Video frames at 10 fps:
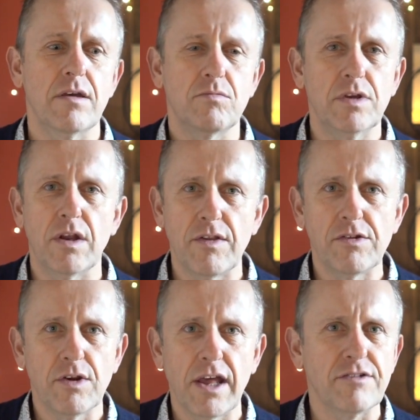you know, they
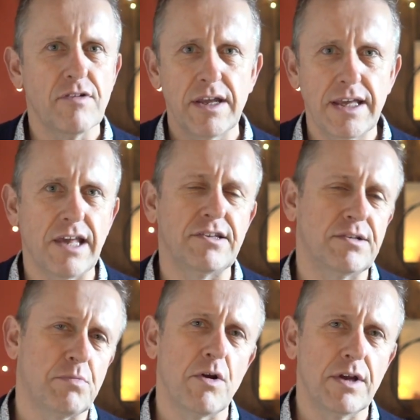took an X-ray. Yes,
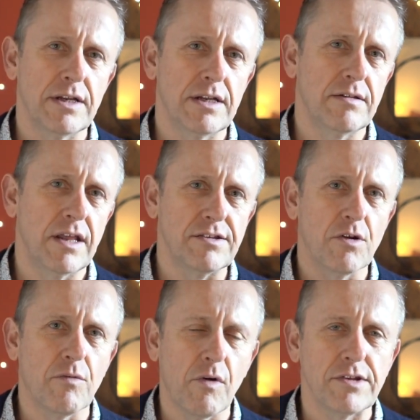it's broken and it's
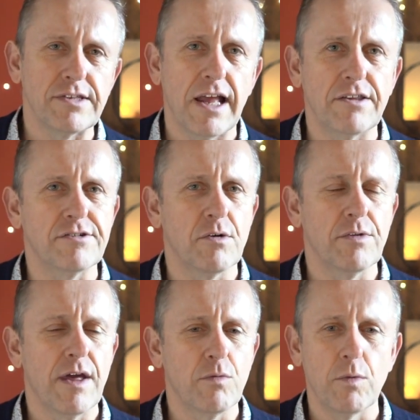not very set, and so
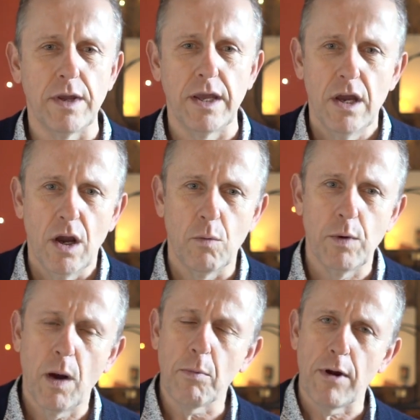therefore
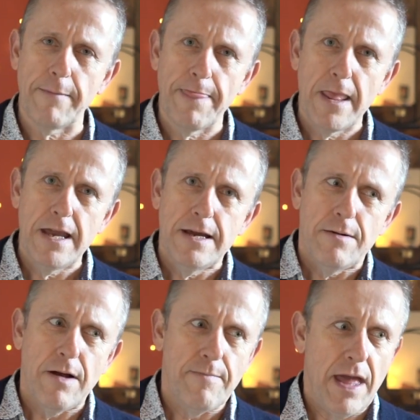we operate.
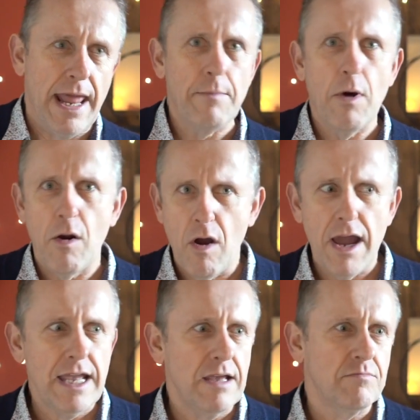An
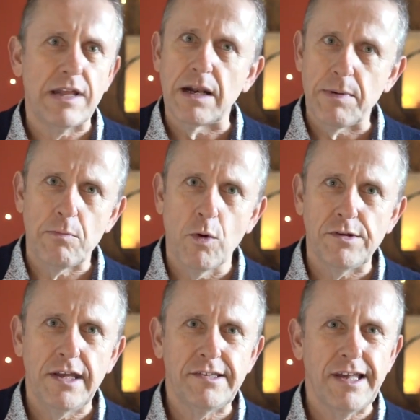MRI, a little bit more
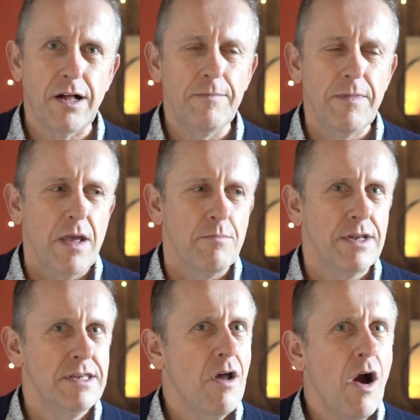detail,
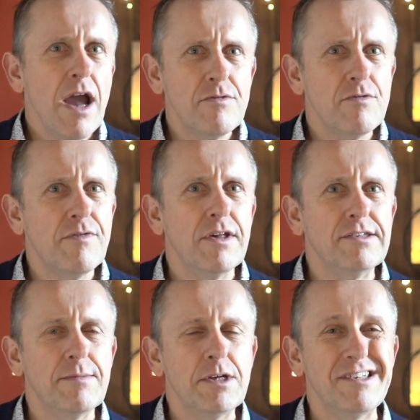but neither of
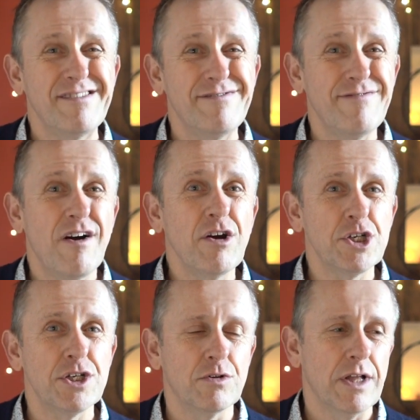these images are
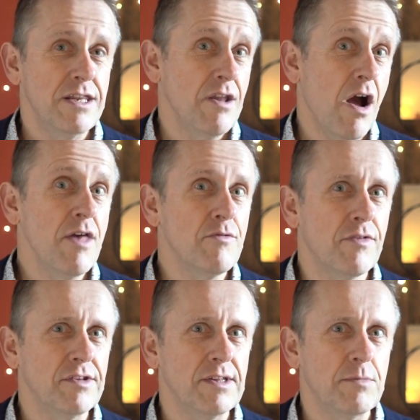functional, and neither of
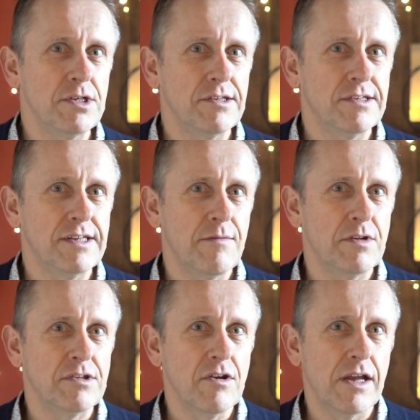these images give
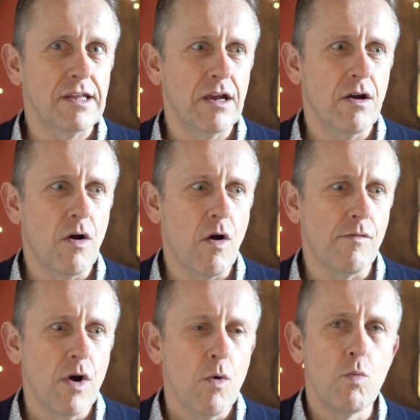us an idea
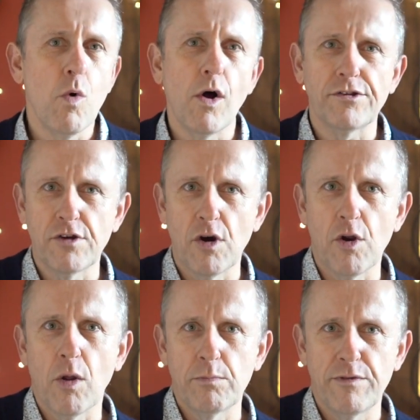of what's gone
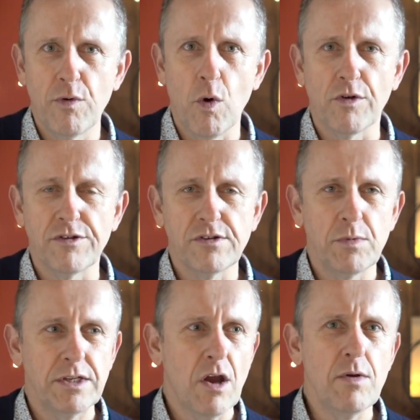on before, so
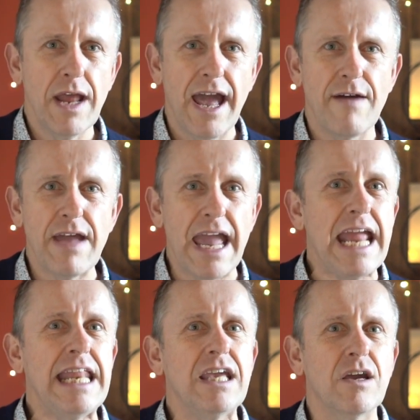we don't have
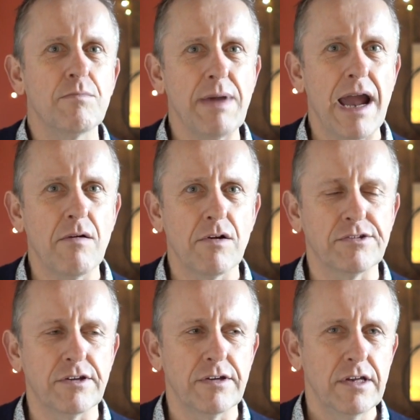any
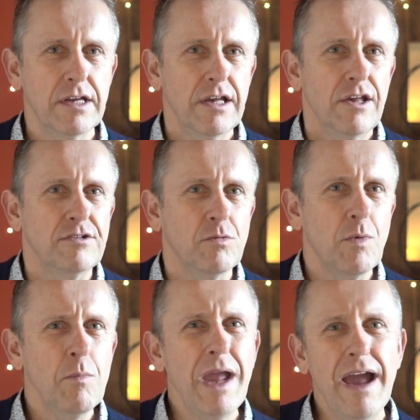comparison. So
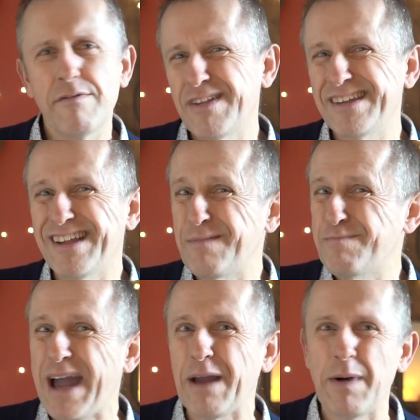when we have things like
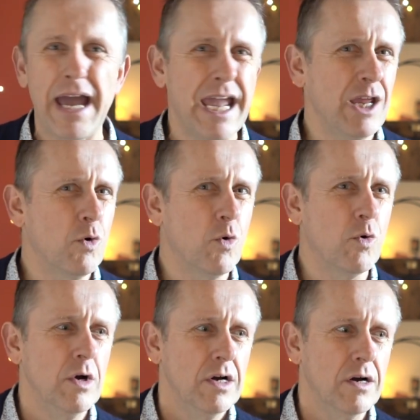back pain
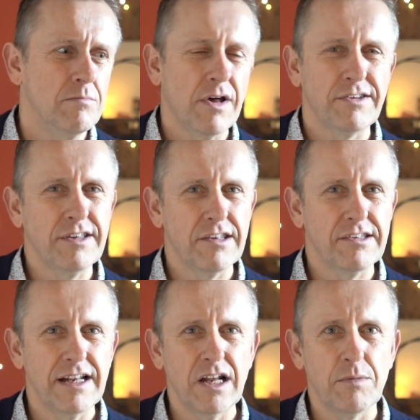or
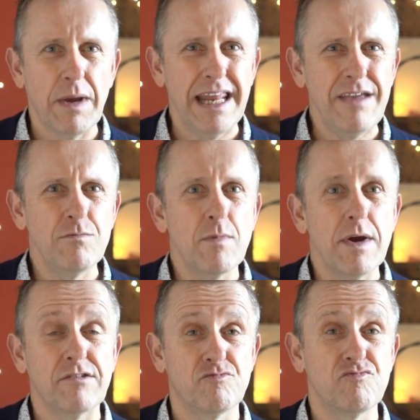musculoskeletal pain, even
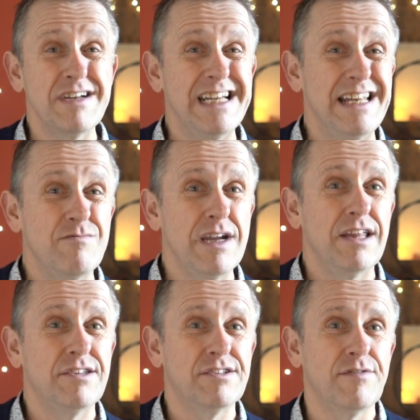when it's really,
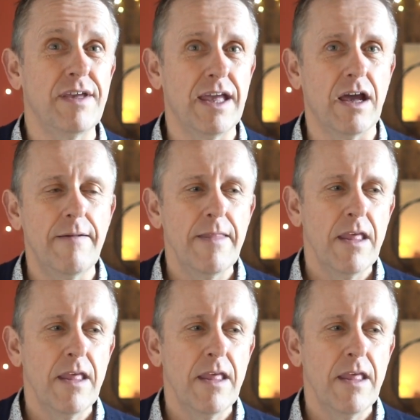really severe,